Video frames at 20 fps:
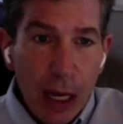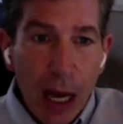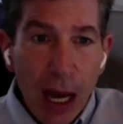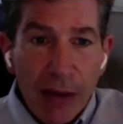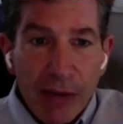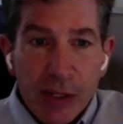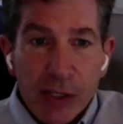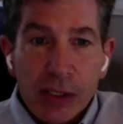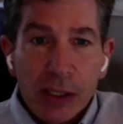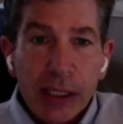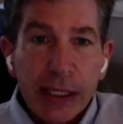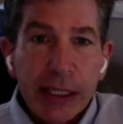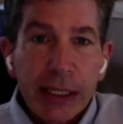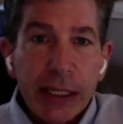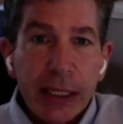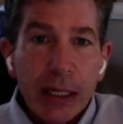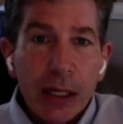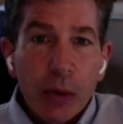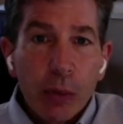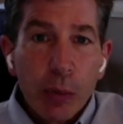
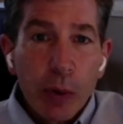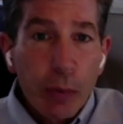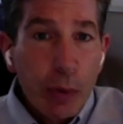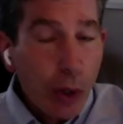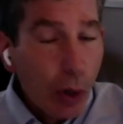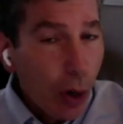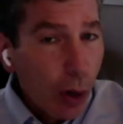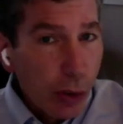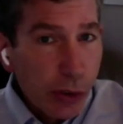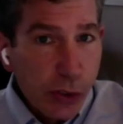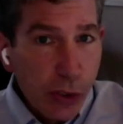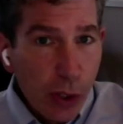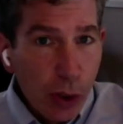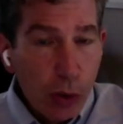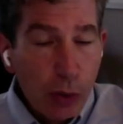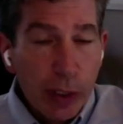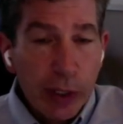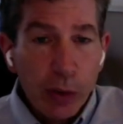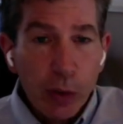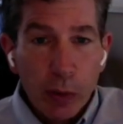Obviously, we would
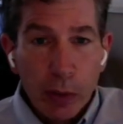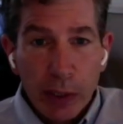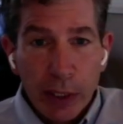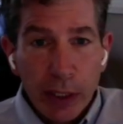also, in,